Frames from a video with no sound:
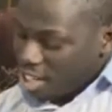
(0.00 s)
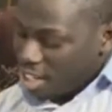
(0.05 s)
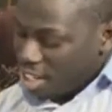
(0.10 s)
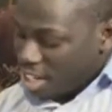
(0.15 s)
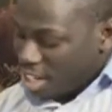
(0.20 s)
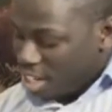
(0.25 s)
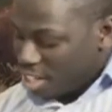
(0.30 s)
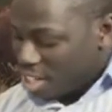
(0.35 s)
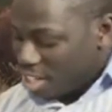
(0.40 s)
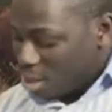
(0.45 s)

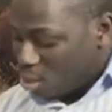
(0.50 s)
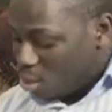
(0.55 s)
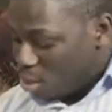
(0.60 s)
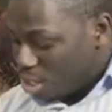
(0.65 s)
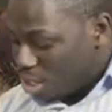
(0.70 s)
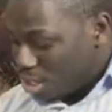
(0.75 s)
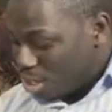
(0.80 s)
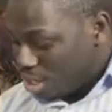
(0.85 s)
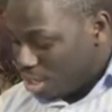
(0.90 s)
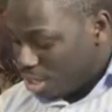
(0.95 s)
That's the
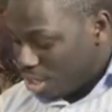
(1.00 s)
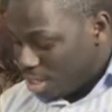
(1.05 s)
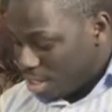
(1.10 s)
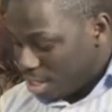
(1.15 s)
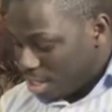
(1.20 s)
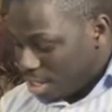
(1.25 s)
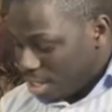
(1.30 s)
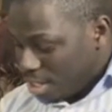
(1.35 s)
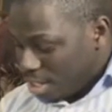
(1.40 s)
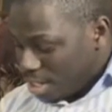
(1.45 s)
question.
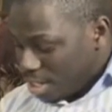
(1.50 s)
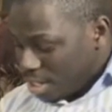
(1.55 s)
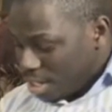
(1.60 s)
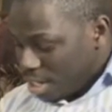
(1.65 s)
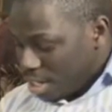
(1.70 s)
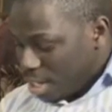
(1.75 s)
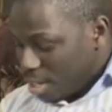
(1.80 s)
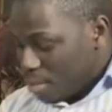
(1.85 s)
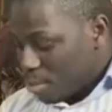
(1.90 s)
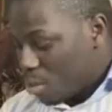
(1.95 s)

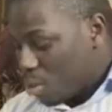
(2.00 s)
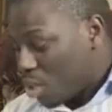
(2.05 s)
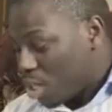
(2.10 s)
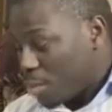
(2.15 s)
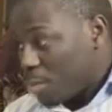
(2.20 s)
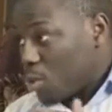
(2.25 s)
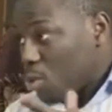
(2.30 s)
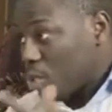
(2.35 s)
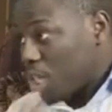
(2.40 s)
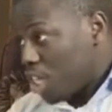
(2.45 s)
But
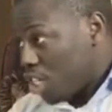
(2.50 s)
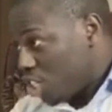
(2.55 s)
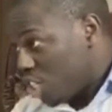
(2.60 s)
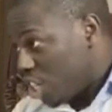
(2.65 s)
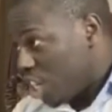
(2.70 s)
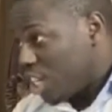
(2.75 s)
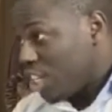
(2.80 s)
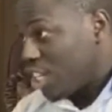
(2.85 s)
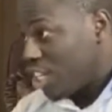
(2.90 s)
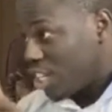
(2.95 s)
the
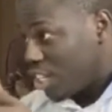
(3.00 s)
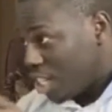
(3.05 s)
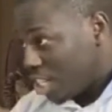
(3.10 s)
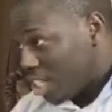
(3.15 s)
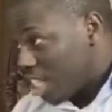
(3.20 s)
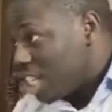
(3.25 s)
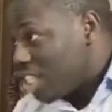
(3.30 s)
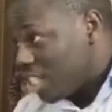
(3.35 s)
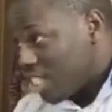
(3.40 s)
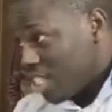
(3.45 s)
potential, the
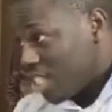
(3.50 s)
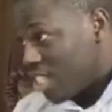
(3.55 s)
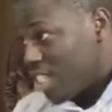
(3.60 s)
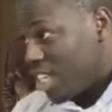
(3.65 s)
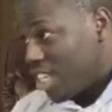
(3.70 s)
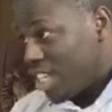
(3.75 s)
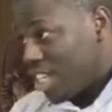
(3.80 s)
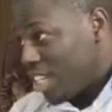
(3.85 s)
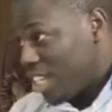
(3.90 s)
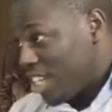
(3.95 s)
greatness is
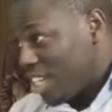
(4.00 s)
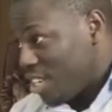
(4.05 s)
there.